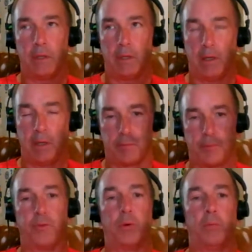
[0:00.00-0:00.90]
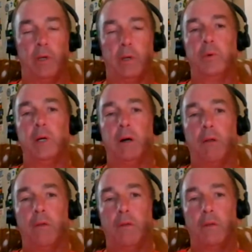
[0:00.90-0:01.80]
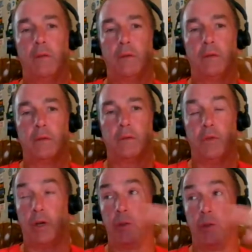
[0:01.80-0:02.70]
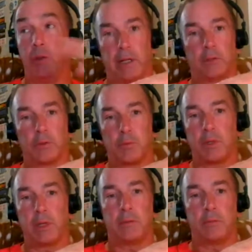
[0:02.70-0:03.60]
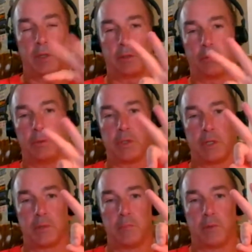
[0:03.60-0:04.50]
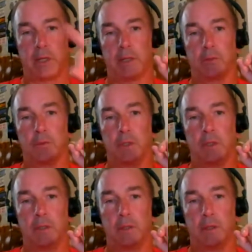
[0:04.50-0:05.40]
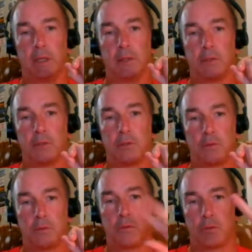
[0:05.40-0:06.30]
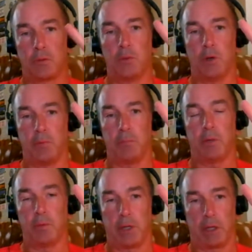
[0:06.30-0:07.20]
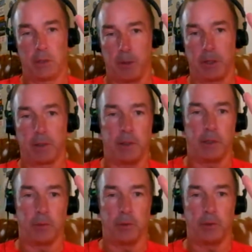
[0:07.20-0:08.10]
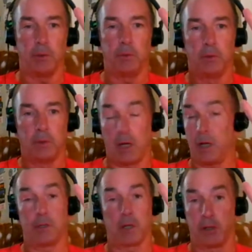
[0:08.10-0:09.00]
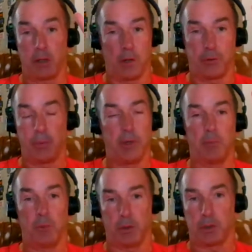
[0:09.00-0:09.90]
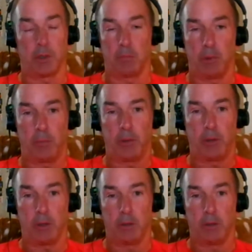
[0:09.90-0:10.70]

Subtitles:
It performed really well. The other mechanicals, we had 3 sets of mechanicals in it. 2 of them did what I expected they would do. Honestly, I thought all 3 of them were just going to blow apart.